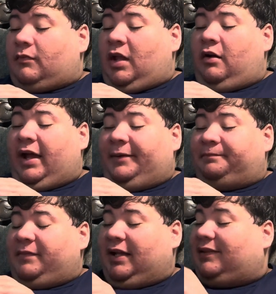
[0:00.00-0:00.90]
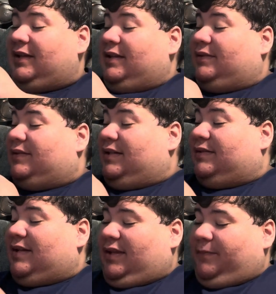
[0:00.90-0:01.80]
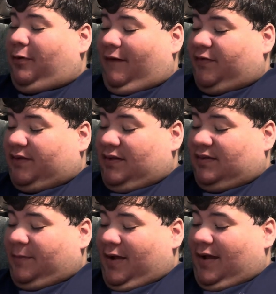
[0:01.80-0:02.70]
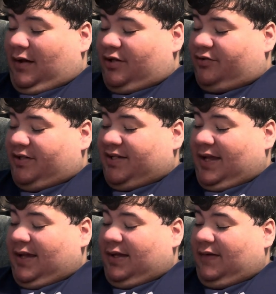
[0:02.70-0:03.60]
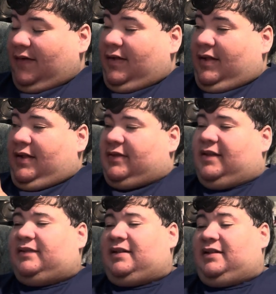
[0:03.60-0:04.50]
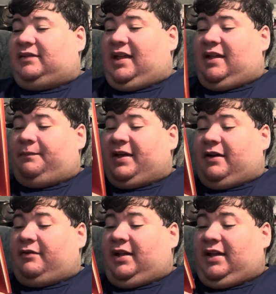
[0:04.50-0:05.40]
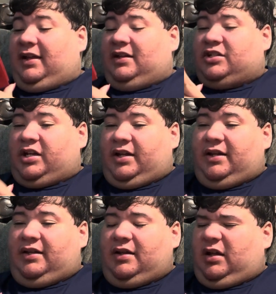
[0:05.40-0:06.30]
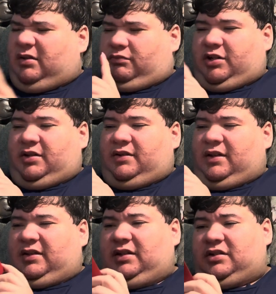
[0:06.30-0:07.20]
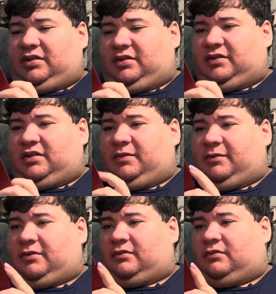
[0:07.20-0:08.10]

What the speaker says: Okay, next is These Deadly Prophecies by Andra Tang. This is about a Chinese, I think Chinese, I could be wrong.